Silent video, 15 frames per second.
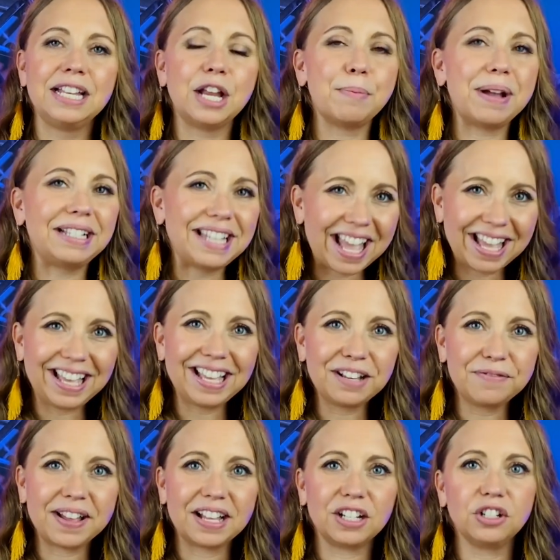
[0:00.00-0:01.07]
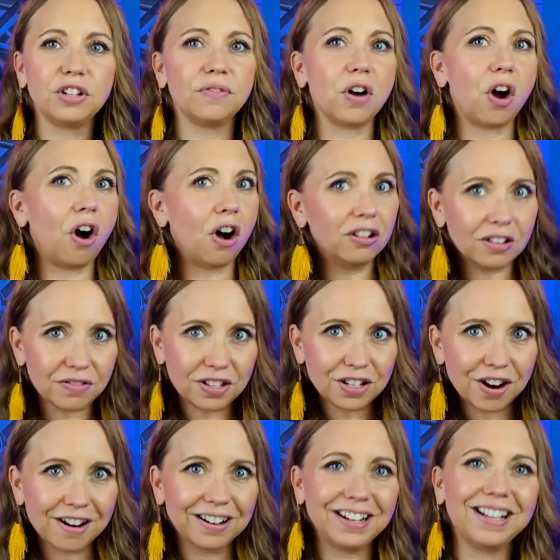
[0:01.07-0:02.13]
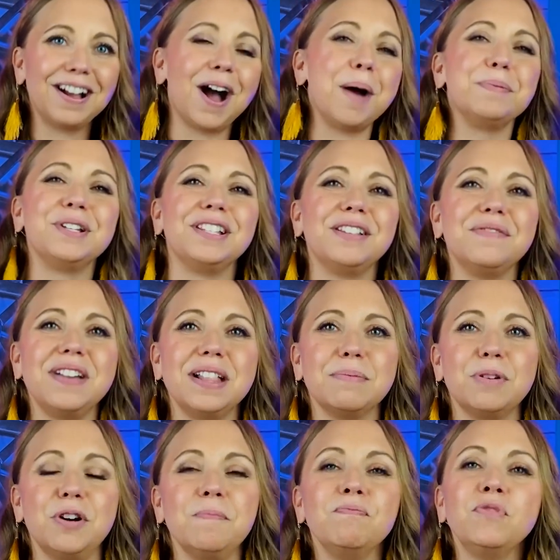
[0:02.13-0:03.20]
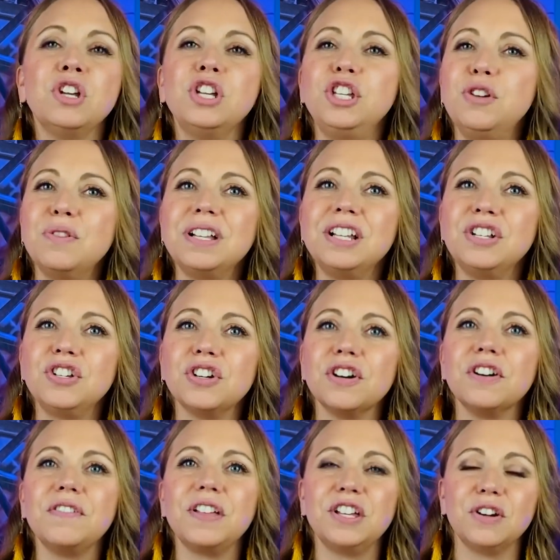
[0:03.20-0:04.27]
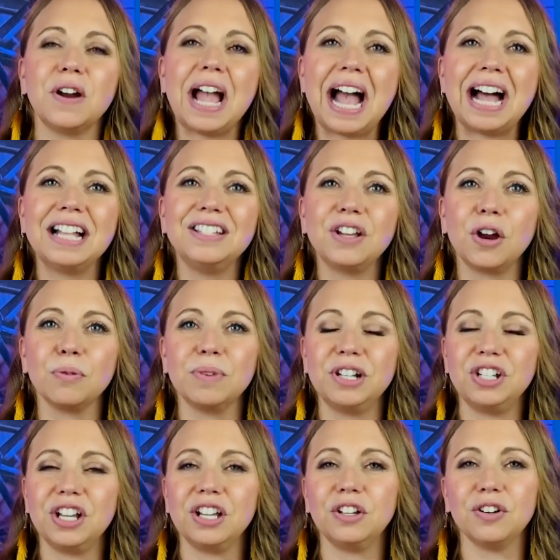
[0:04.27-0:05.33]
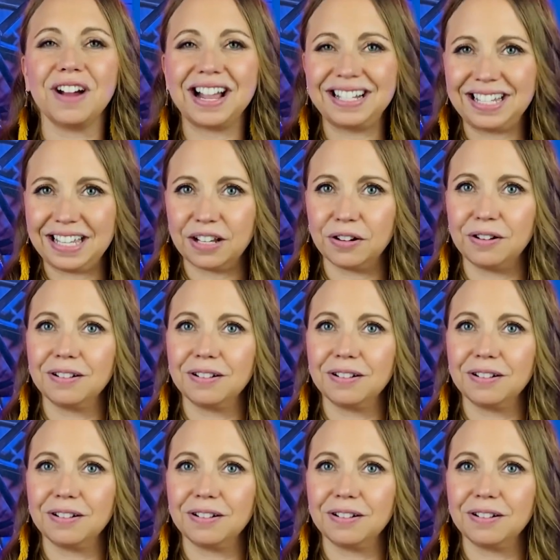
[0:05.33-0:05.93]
Now, by taking advantage of all of the targeting options available, you can ensure that your ads are reaching your ideal